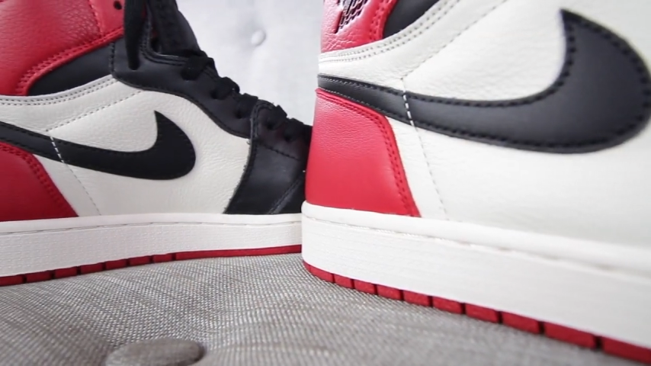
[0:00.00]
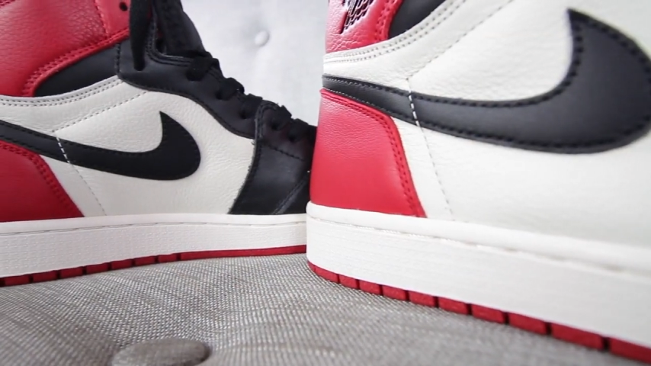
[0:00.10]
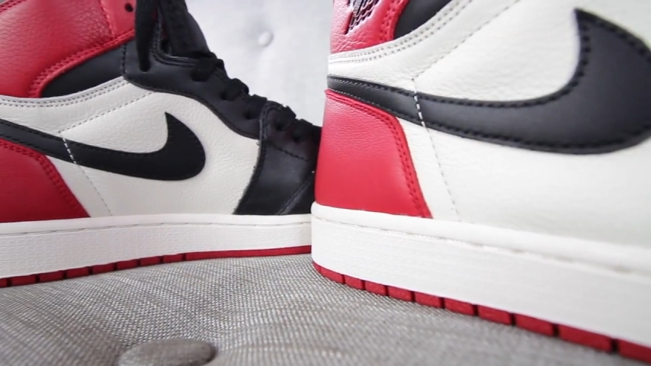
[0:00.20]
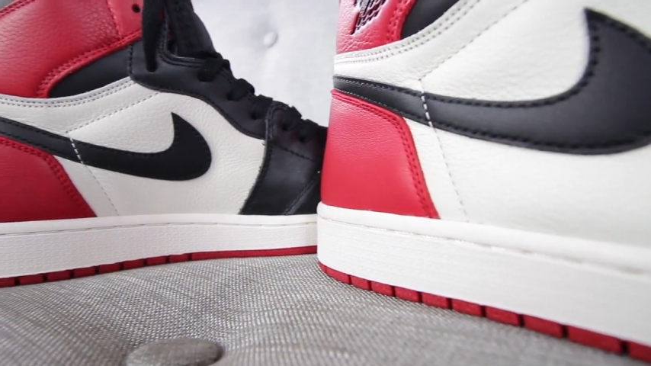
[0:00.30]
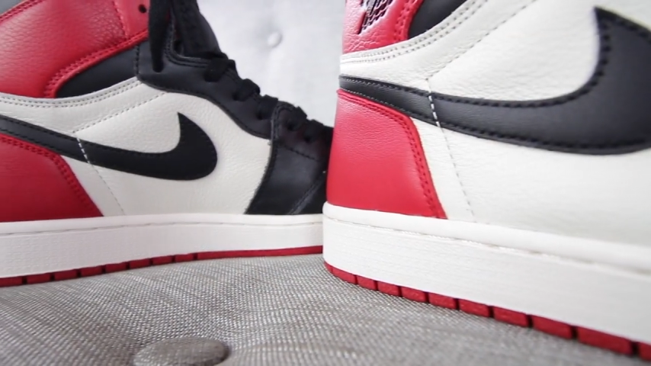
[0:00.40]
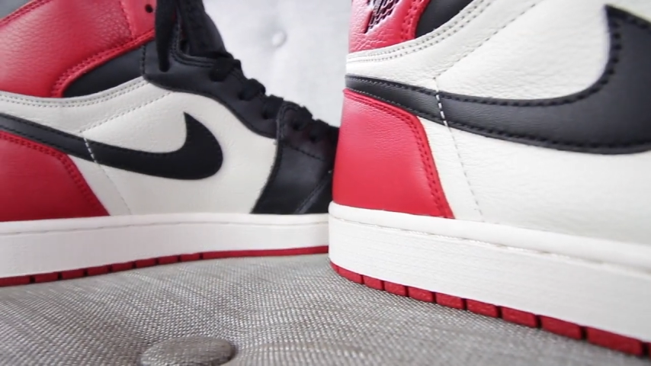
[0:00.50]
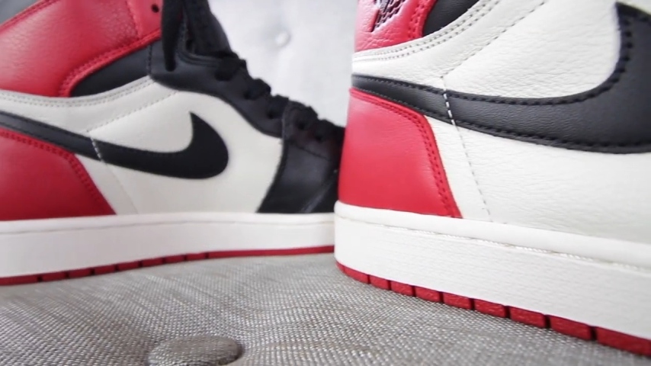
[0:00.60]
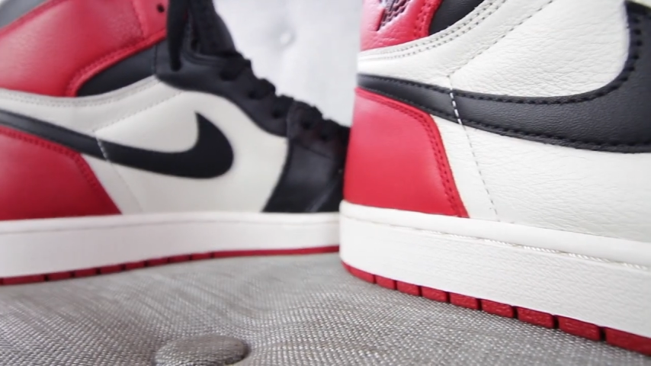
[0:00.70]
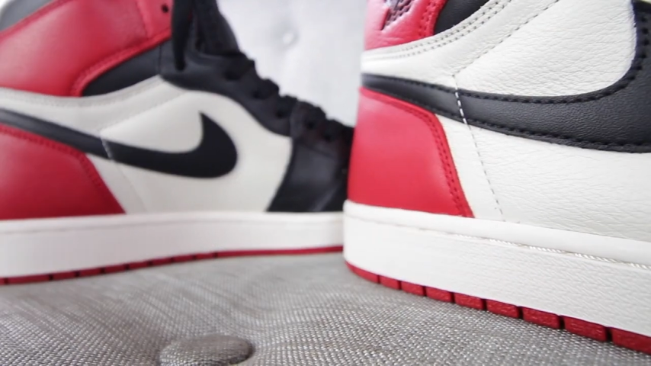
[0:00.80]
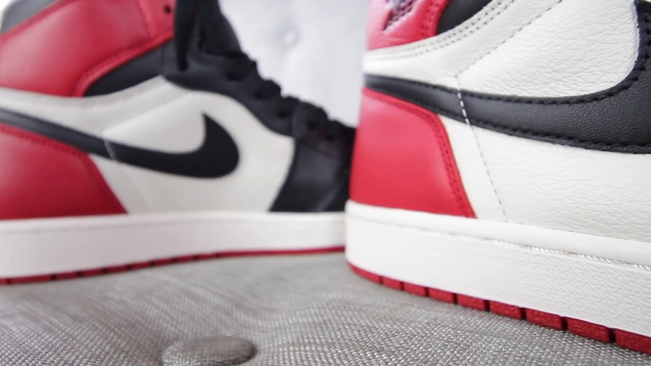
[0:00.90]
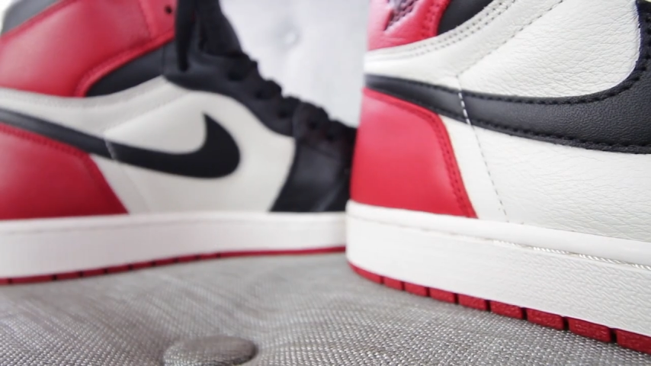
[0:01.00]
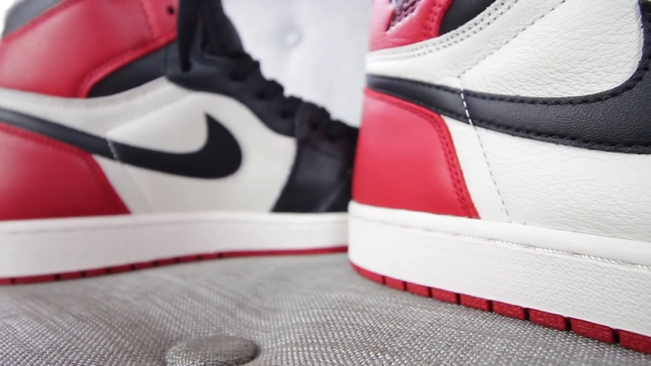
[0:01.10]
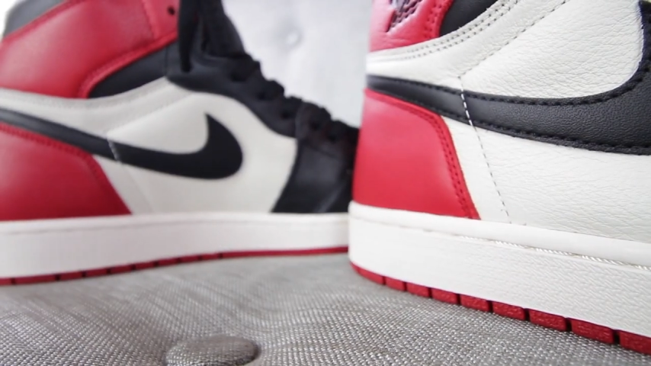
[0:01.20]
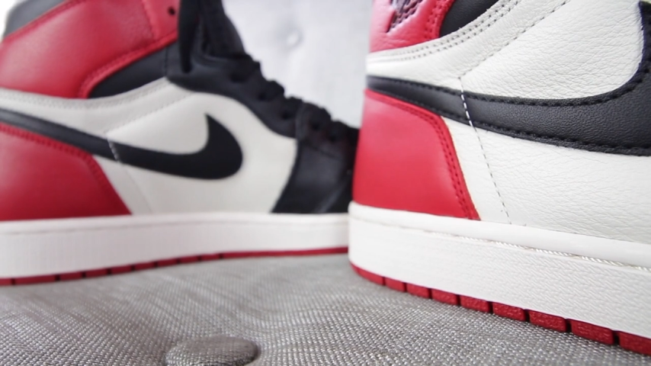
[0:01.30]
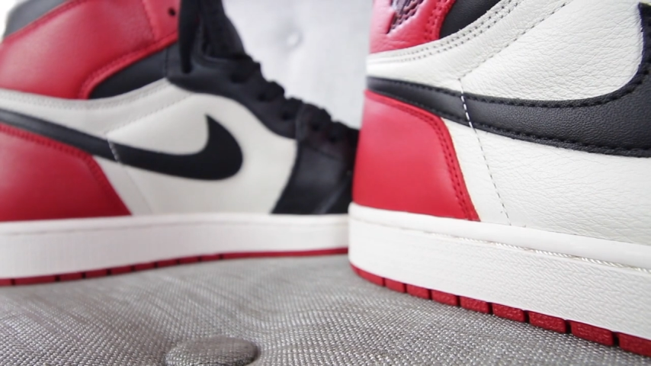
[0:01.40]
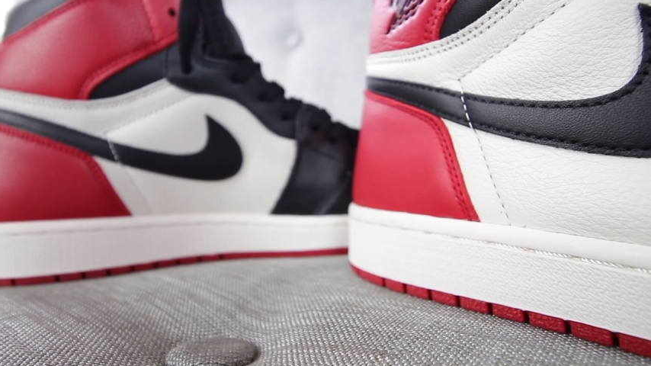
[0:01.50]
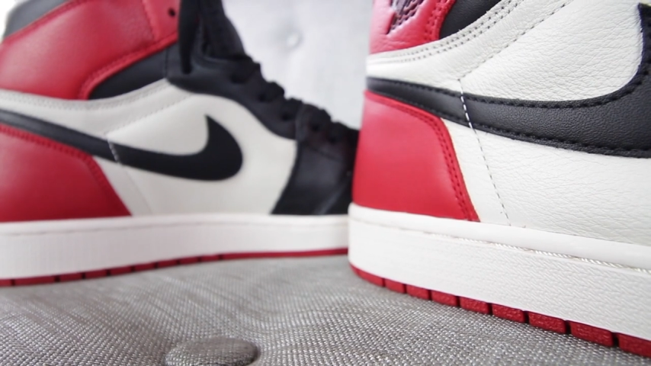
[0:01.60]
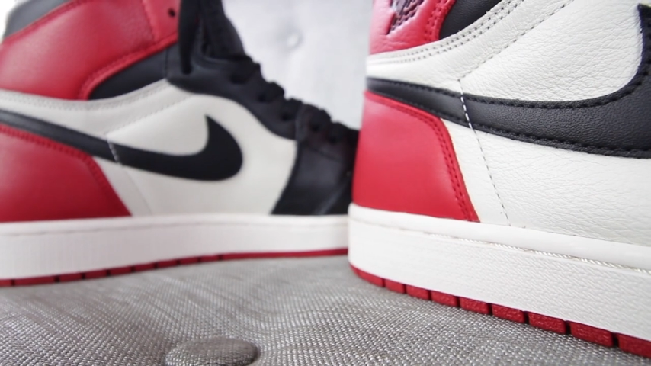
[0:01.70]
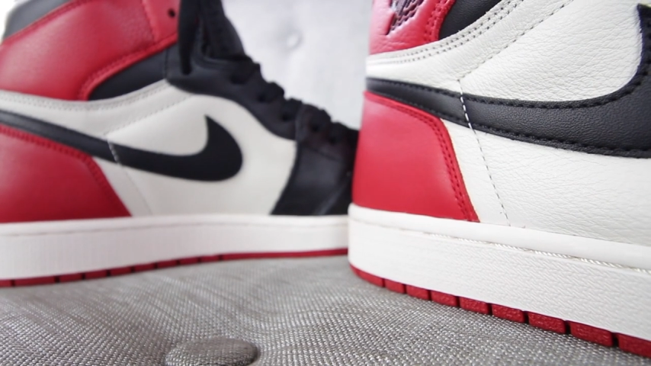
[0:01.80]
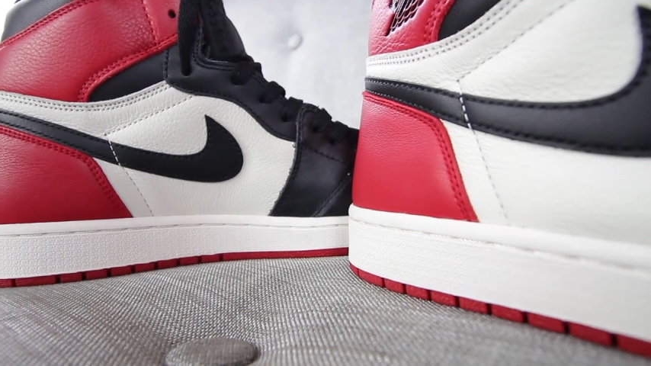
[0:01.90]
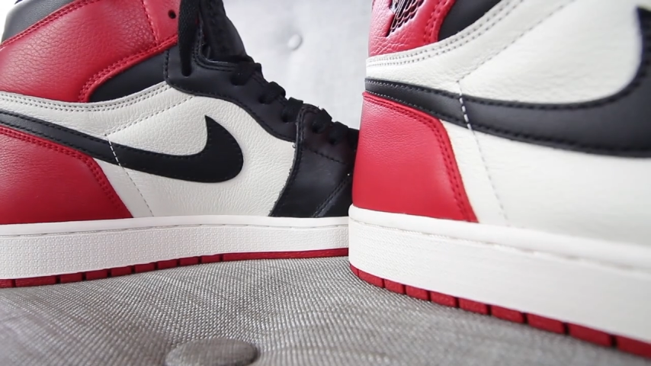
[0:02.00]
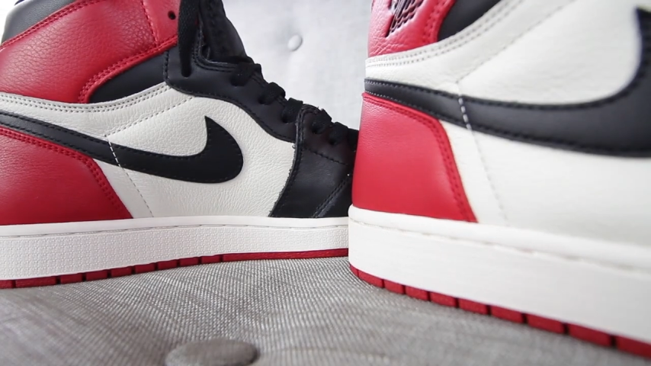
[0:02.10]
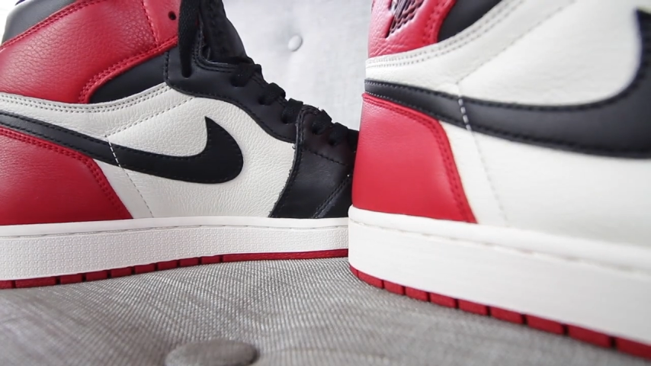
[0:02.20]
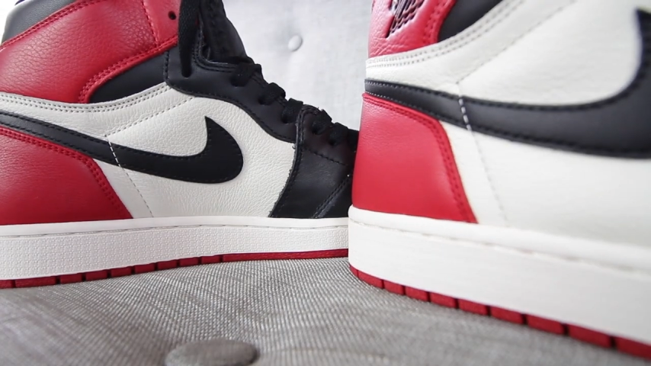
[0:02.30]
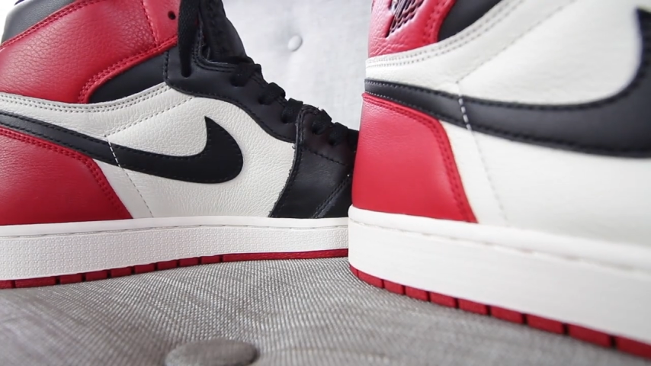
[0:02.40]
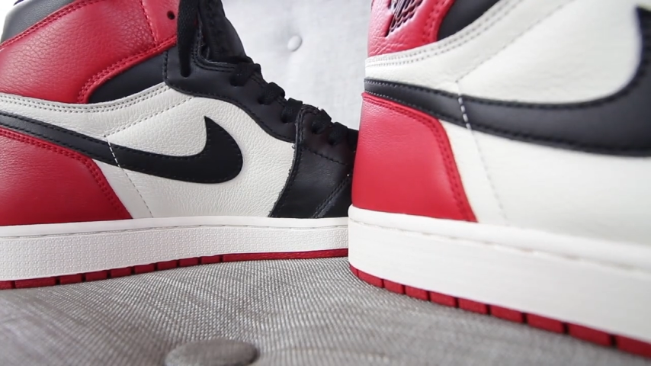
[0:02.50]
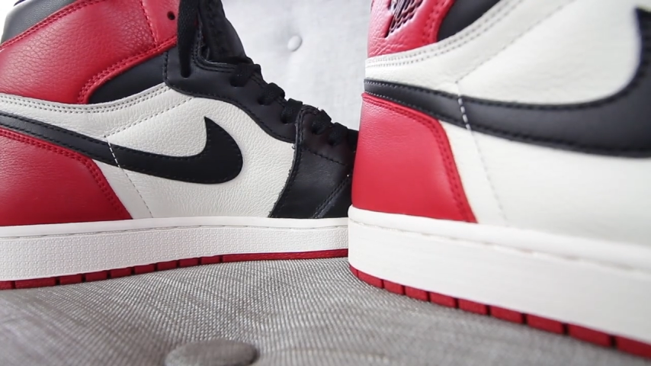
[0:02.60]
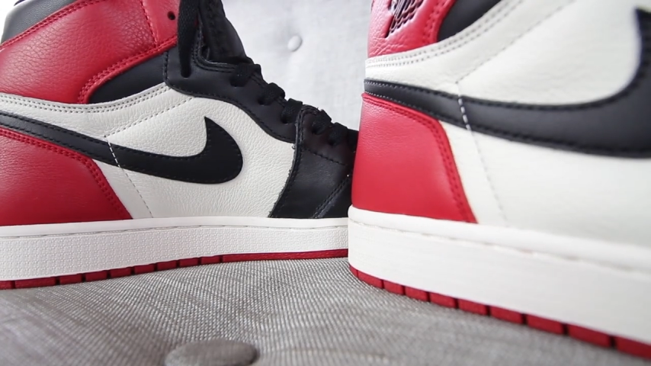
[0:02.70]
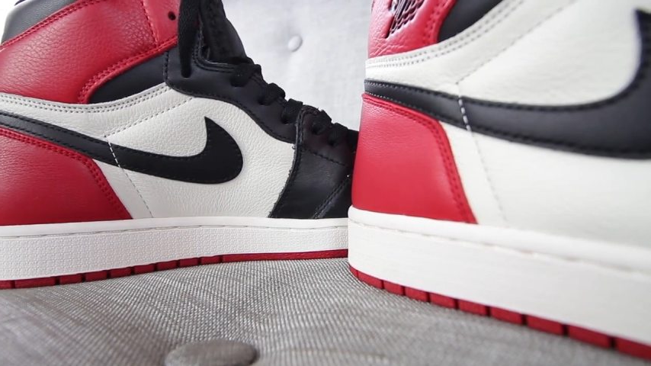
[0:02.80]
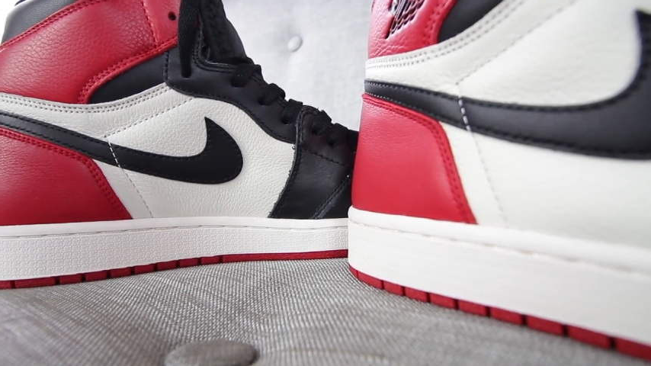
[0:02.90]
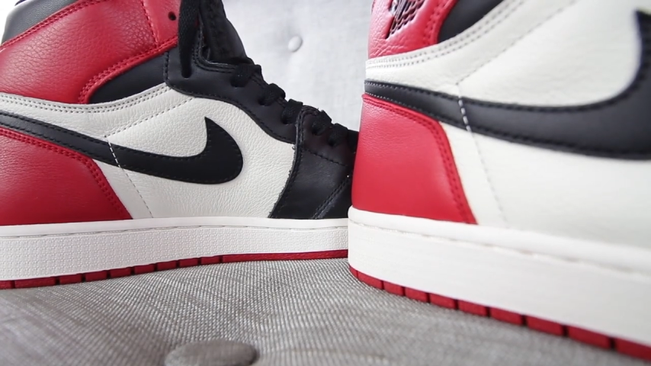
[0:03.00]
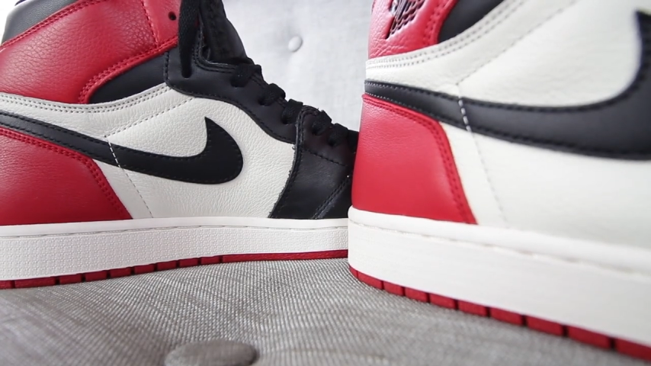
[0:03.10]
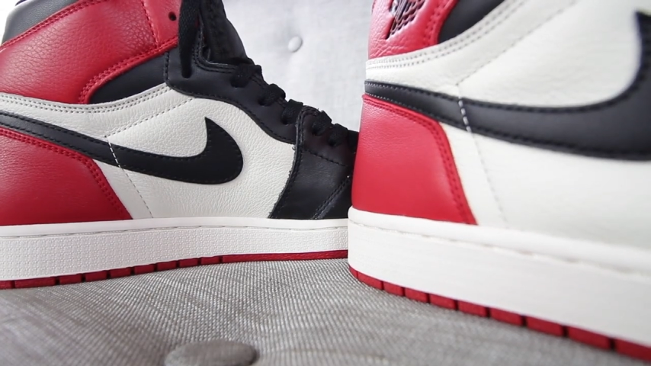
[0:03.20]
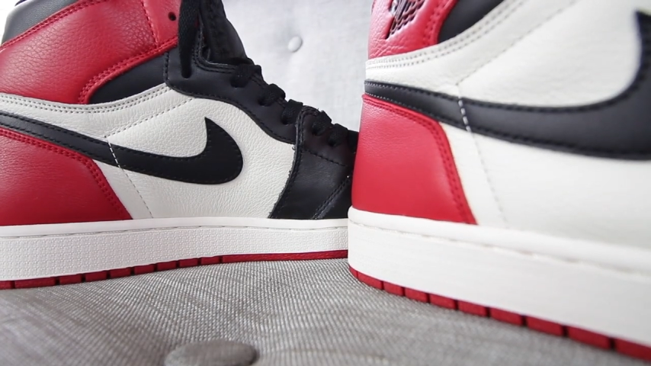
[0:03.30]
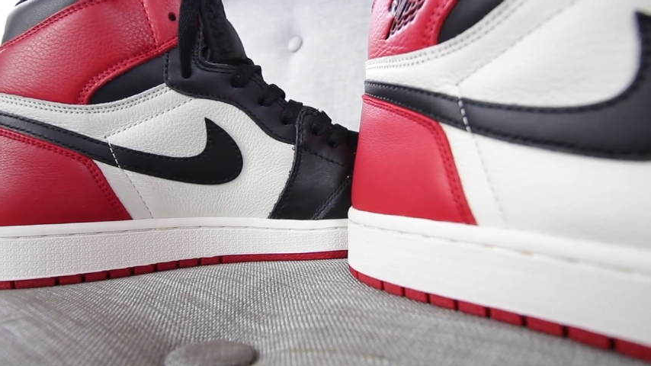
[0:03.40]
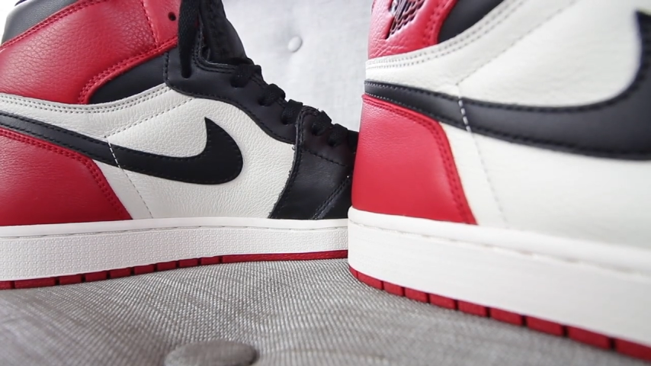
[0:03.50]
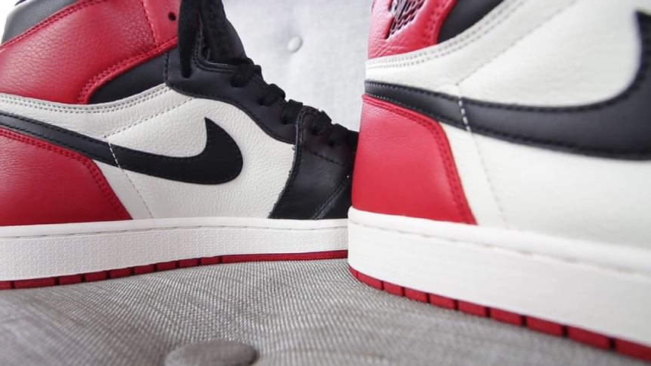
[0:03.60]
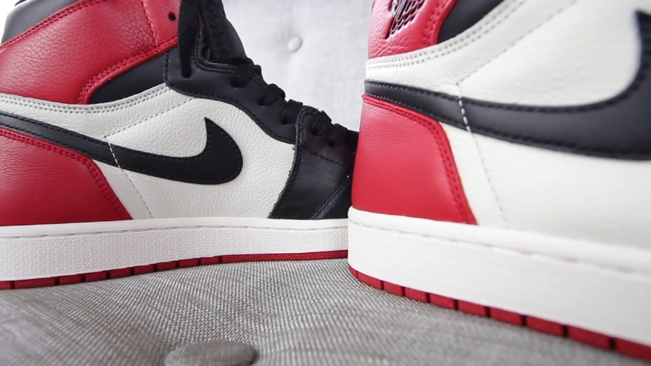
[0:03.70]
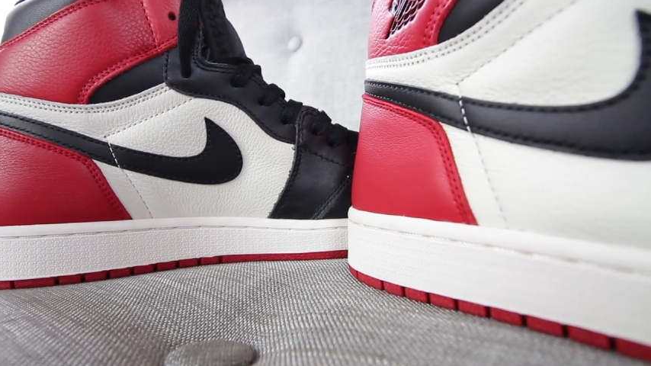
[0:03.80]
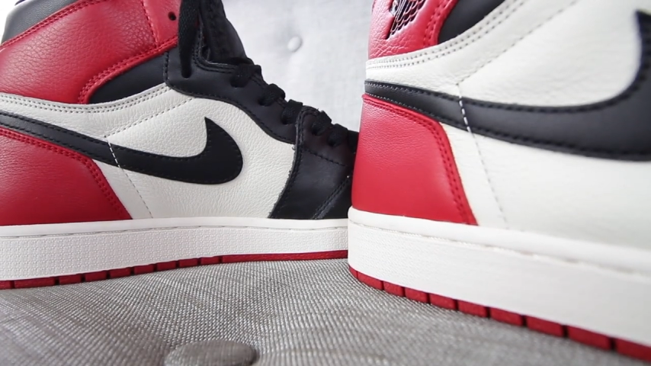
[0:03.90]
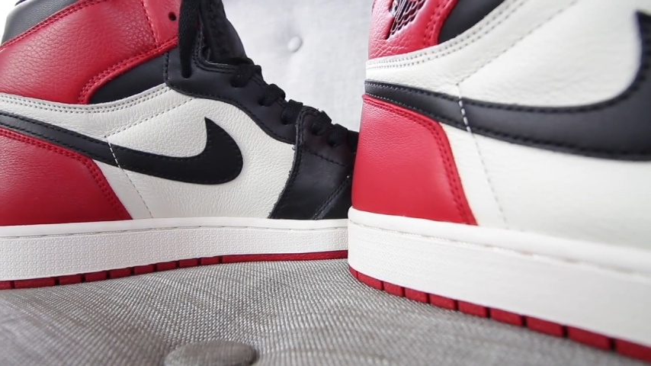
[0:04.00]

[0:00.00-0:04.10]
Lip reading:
(no speaker visible)